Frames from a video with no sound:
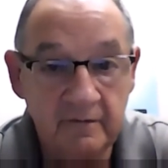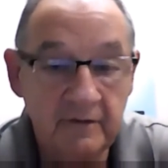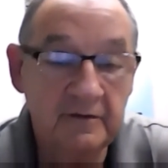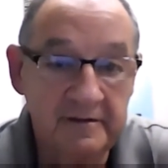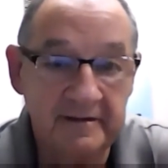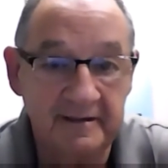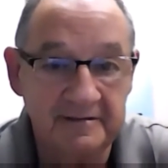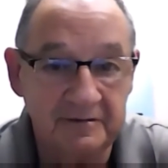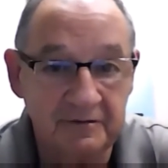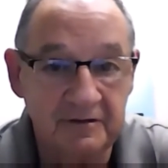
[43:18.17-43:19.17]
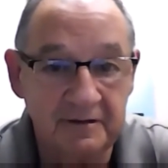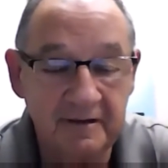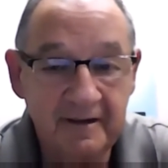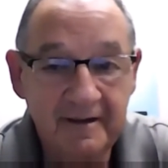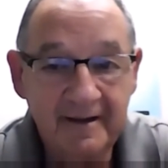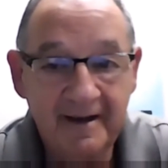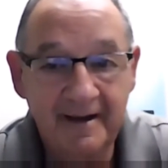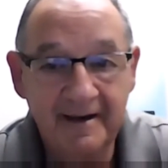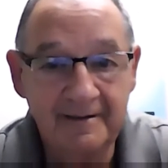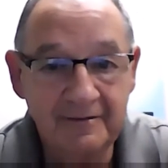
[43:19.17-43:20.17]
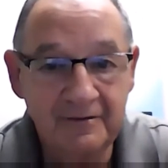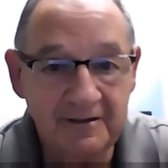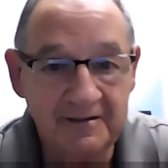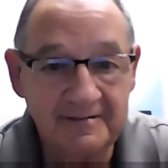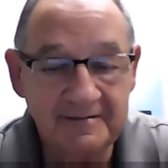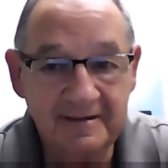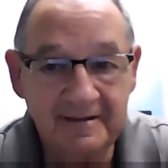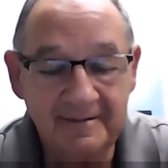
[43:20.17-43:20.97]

the cookie tasted good. I like cookies.